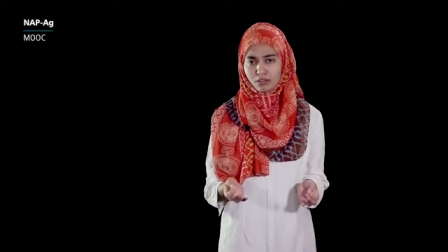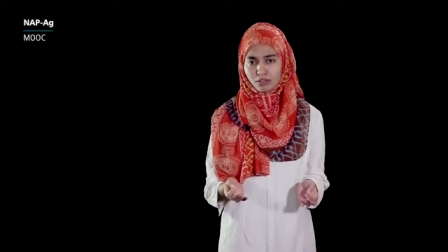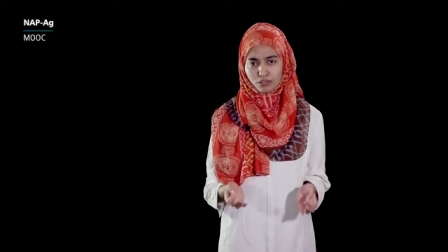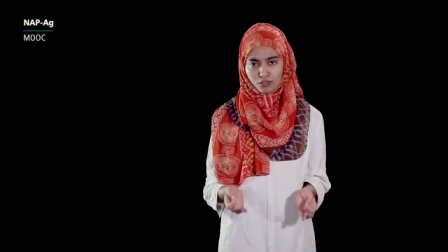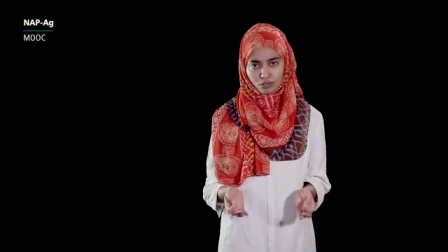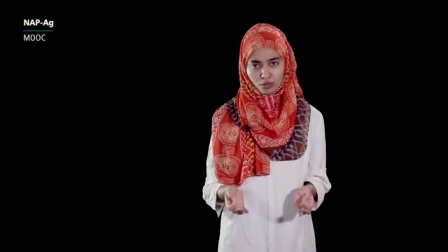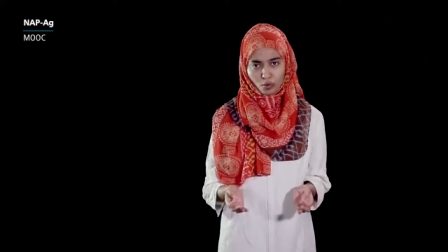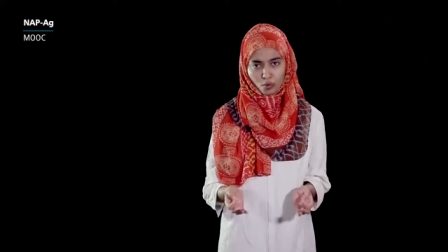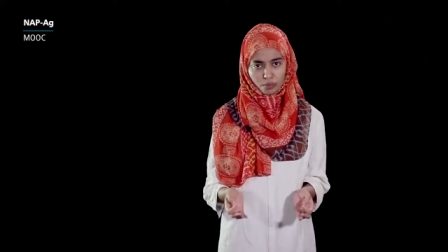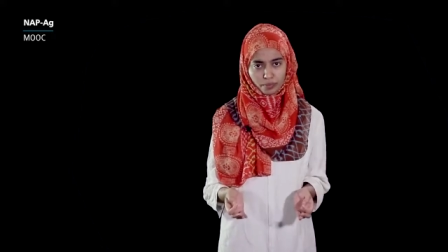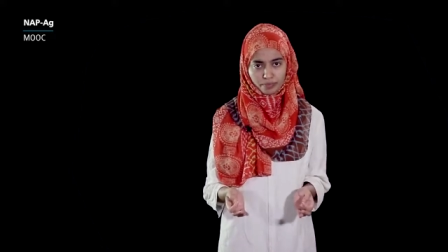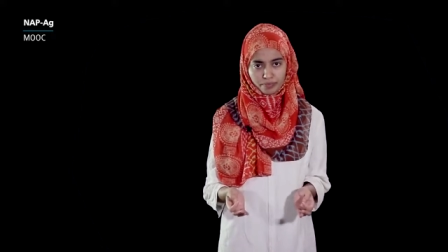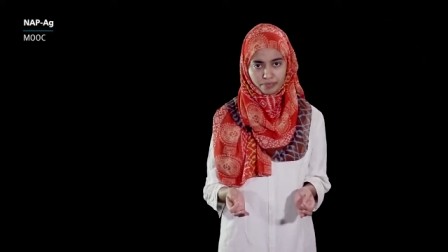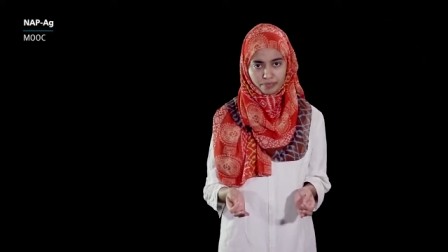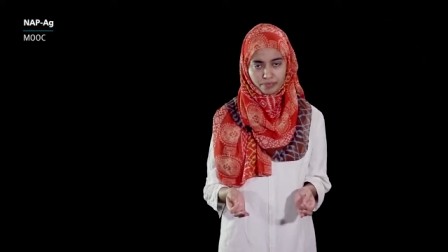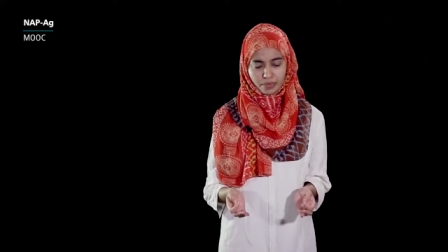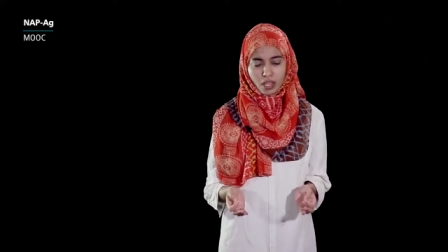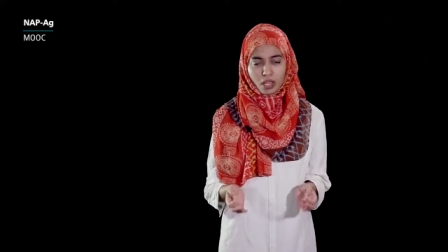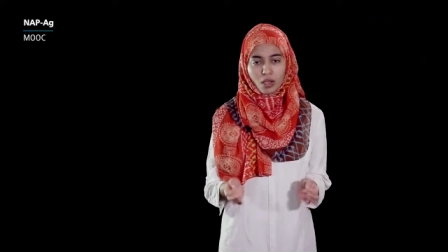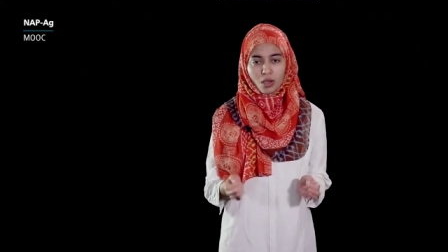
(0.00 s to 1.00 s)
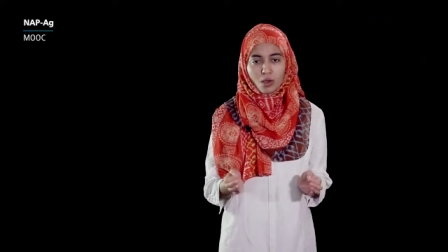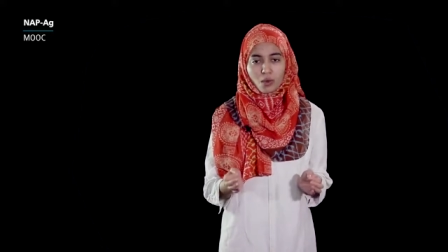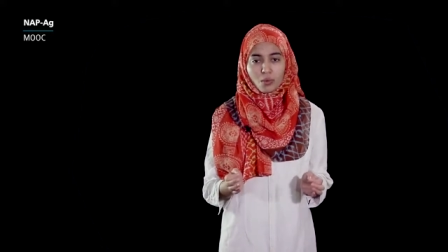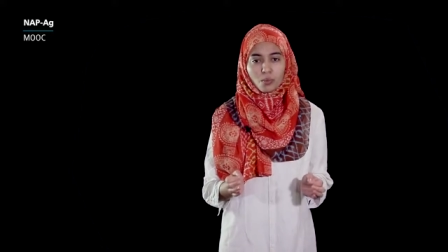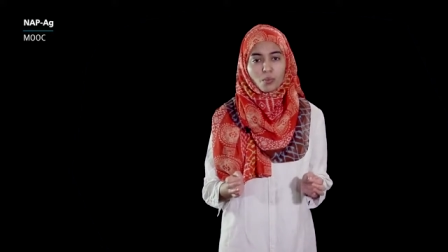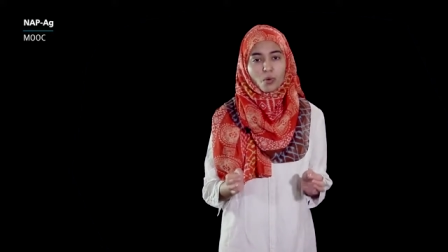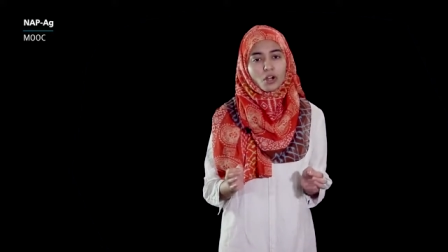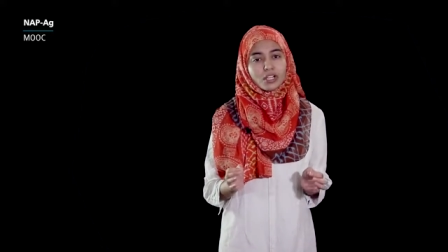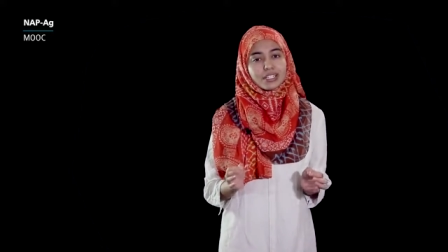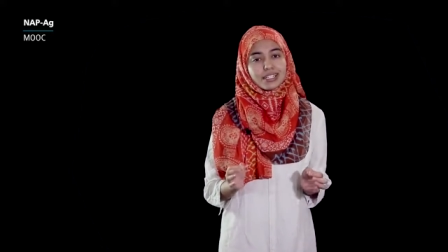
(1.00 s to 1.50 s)
So,
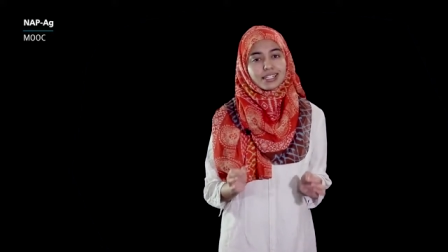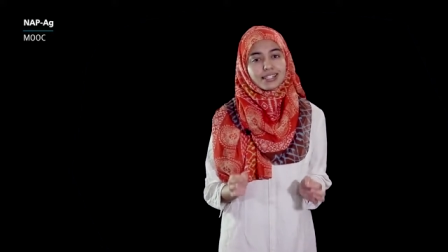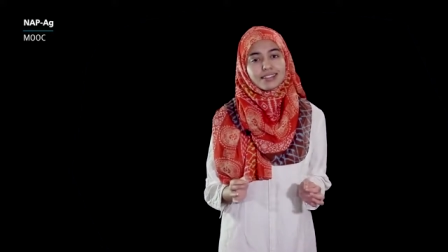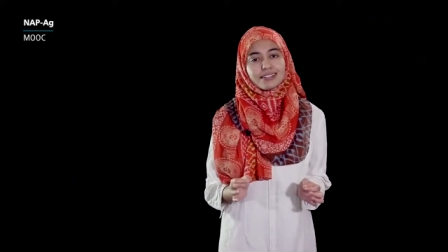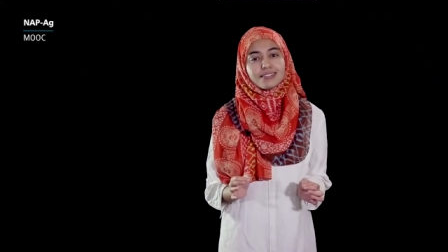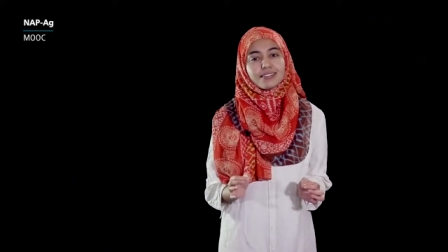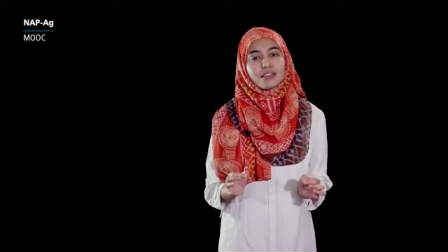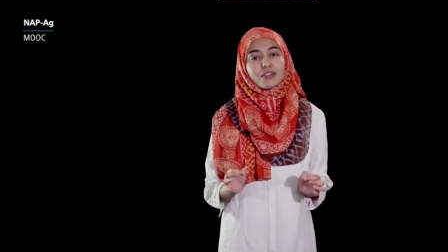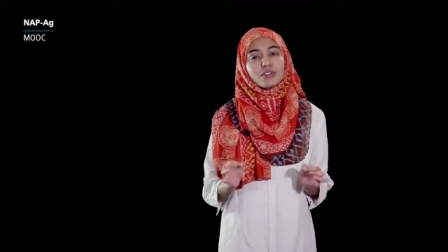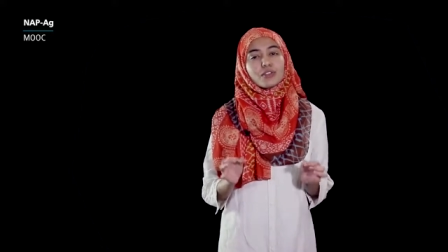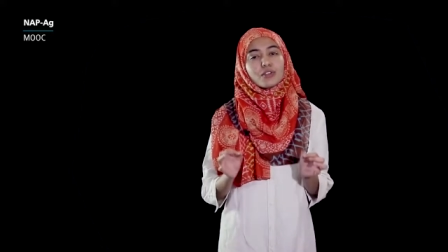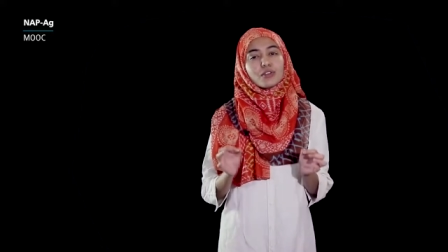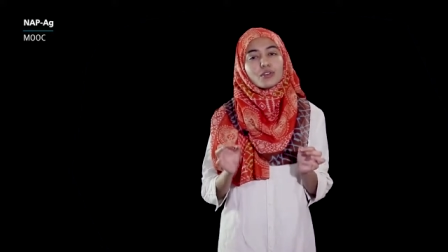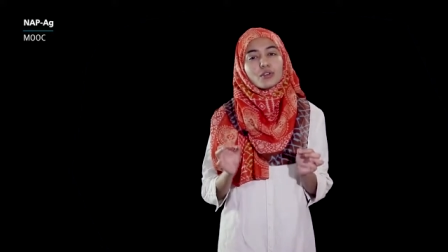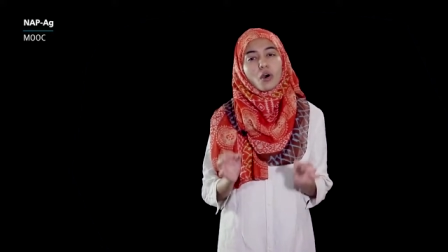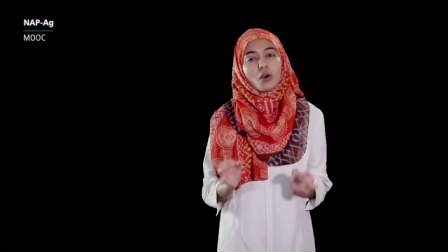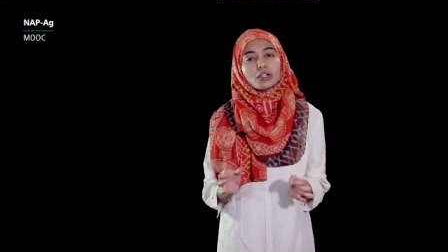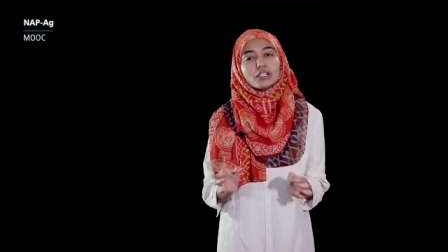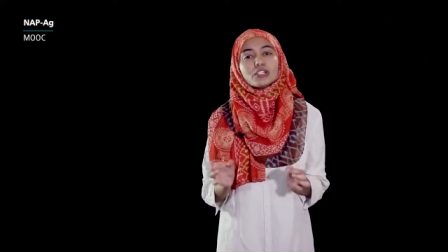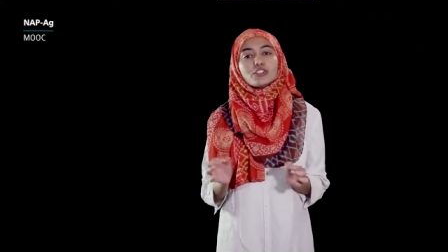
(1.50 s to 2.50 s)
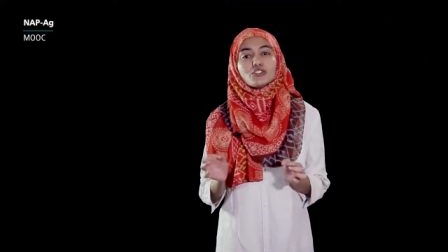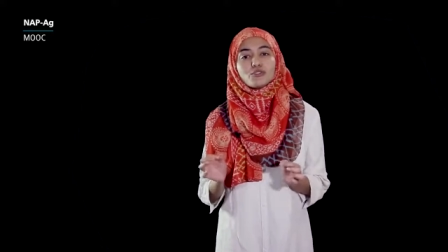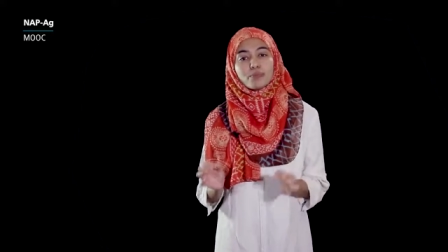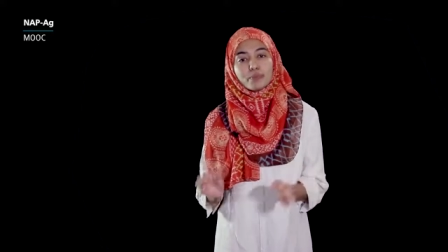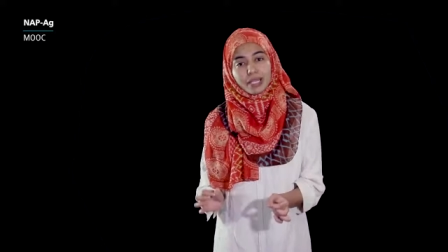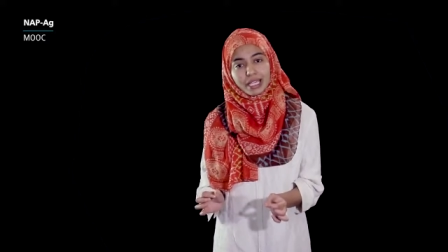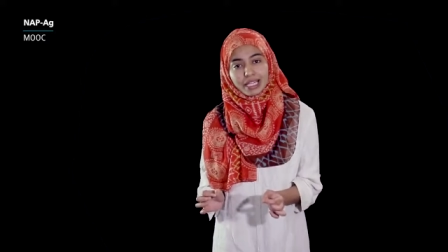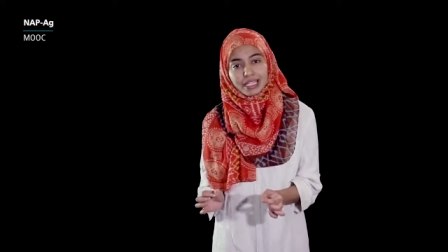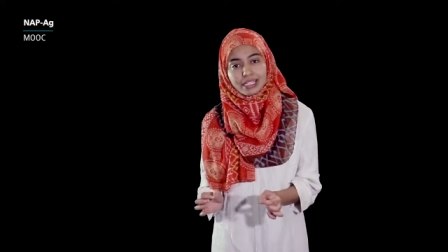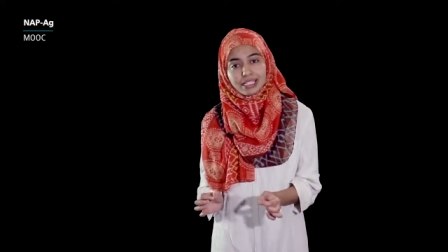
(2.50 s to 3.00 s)
what is the knowledge
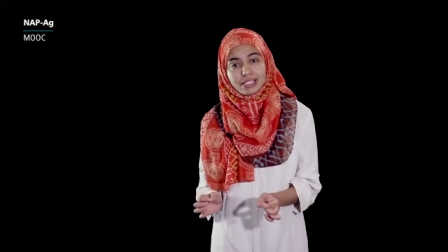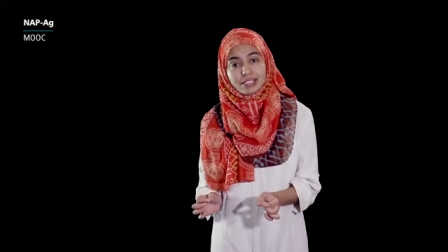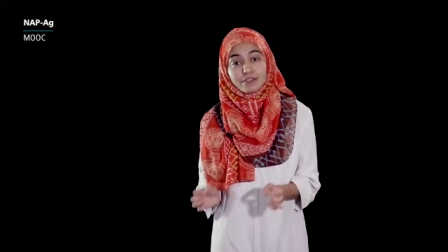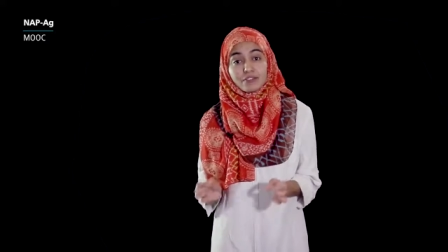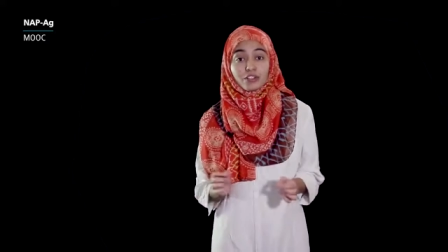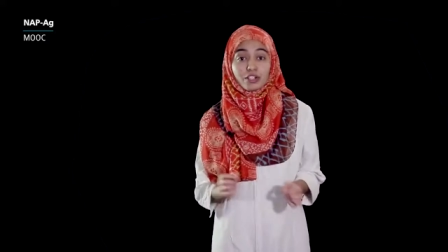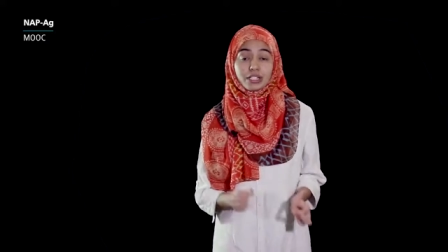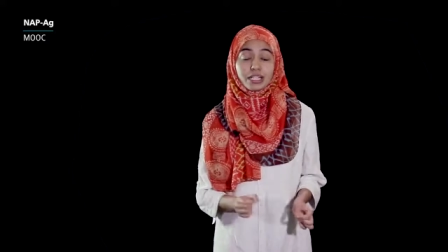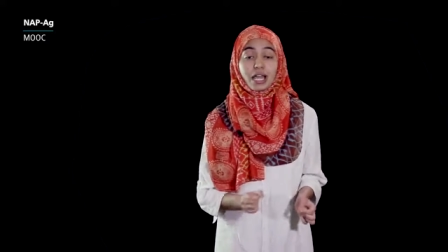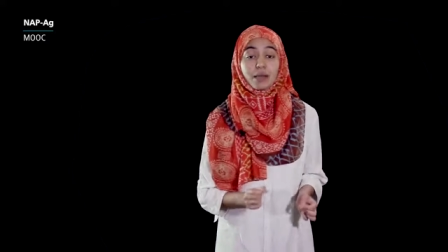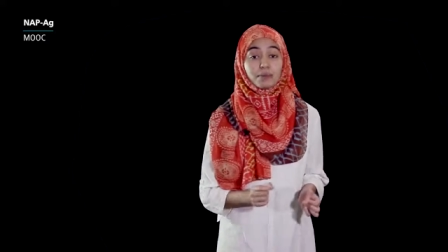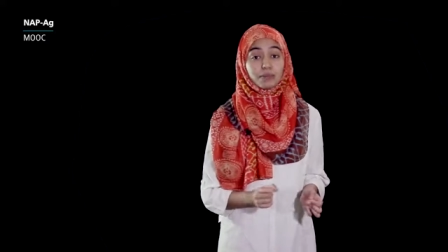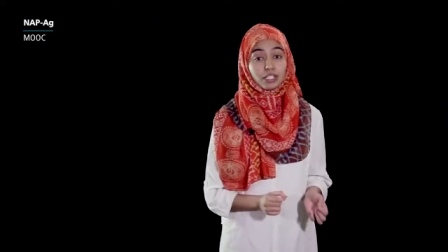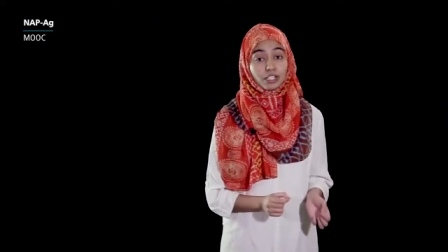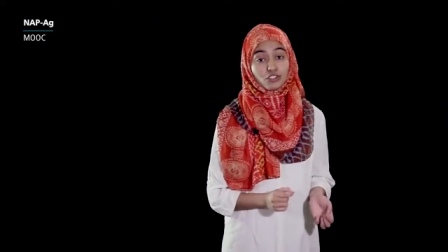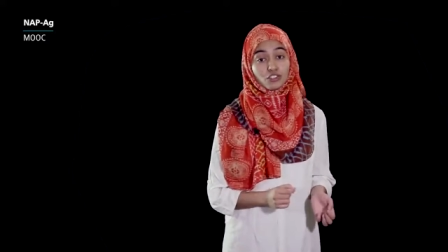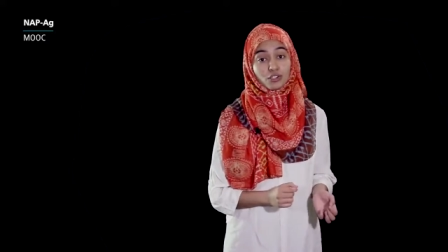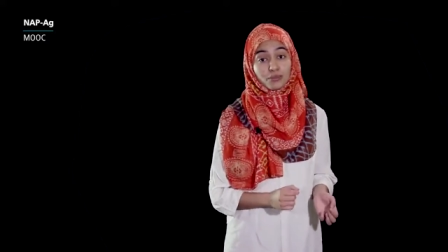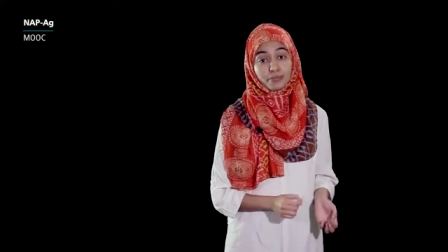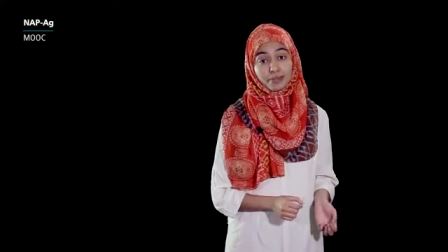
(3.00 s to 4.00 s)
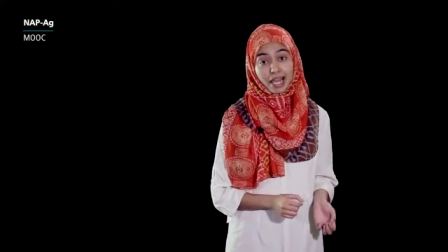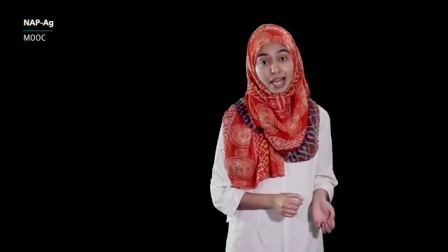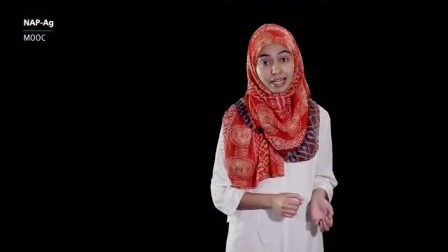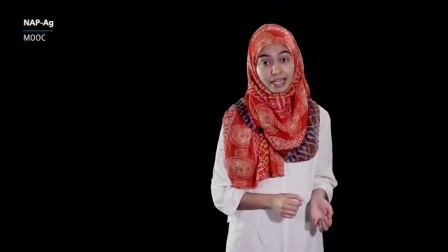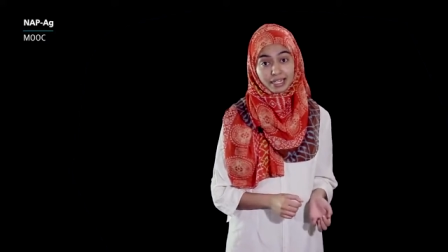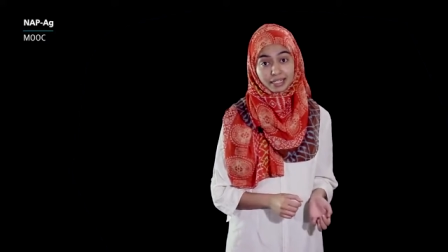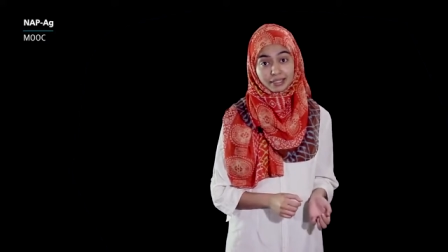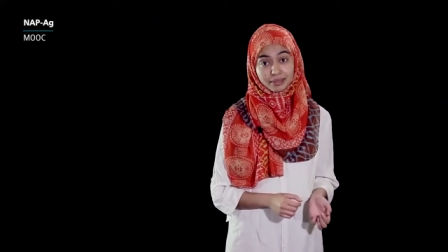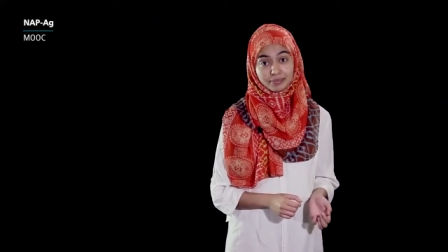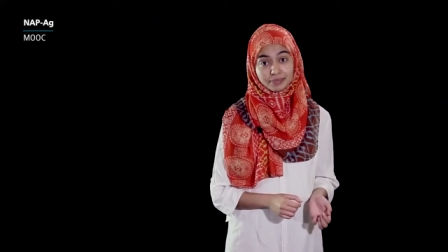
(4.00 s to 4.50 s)
base for adaptation
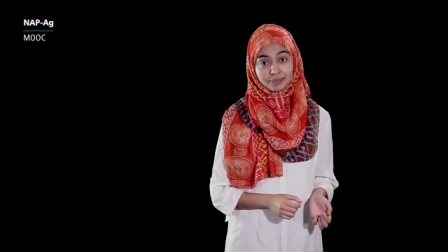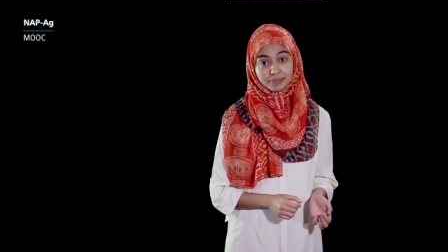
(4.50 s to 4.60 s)
planning?